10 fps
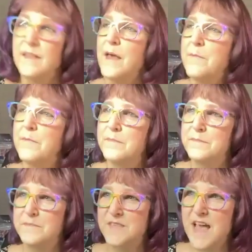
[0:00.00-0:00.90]
But
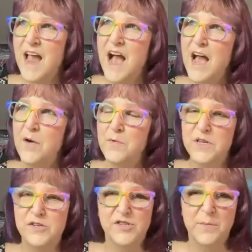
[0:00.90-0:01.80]
say hi when
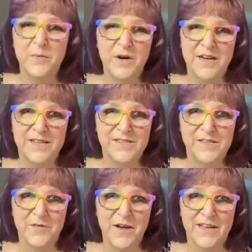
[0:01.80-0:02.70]
you jump on
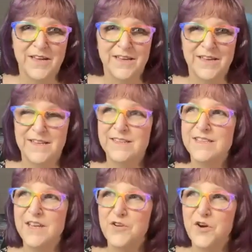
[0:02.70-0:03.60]
so I can
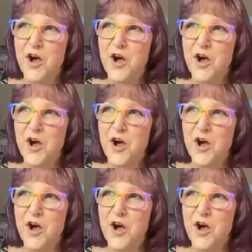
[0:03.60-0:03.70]
see your